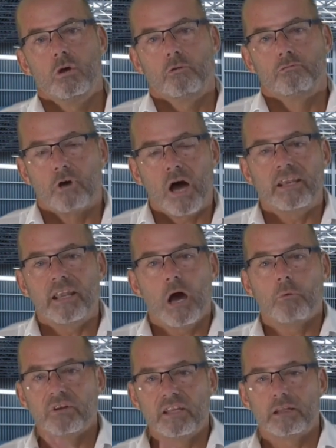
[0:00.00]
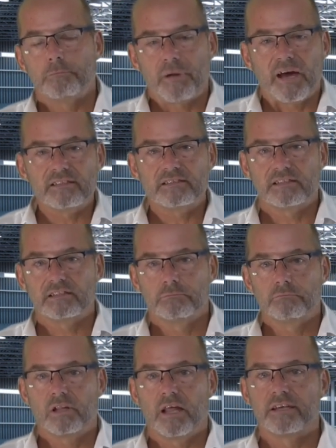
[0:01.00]
Right now, we need the basics
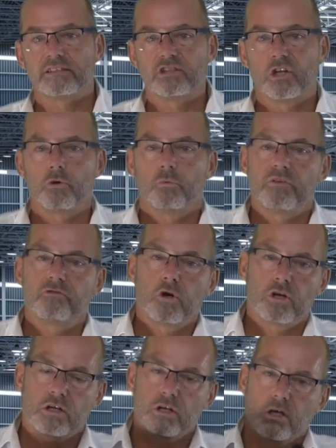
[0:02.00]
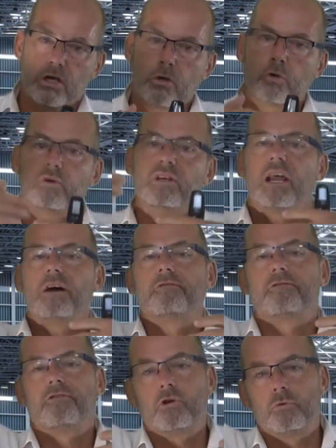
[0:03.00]
in place so that we've got a good enough
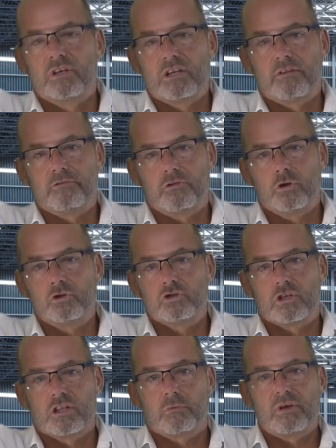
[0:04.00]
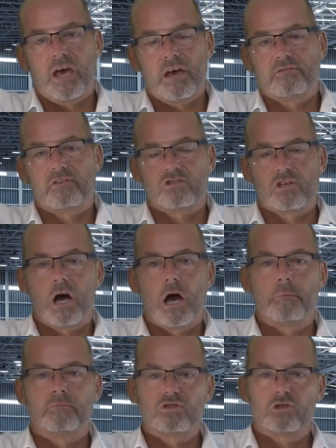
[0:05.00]
view in the future that we have the
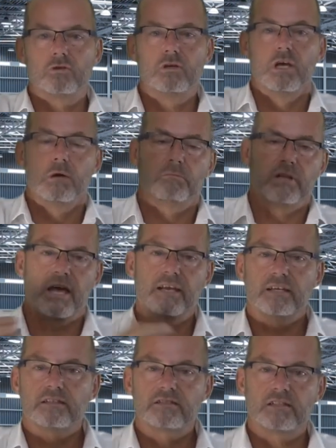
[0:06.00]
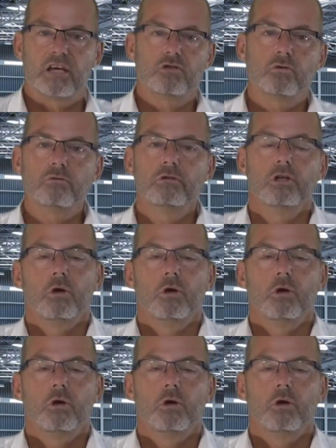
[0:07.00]
time to plan and schedule.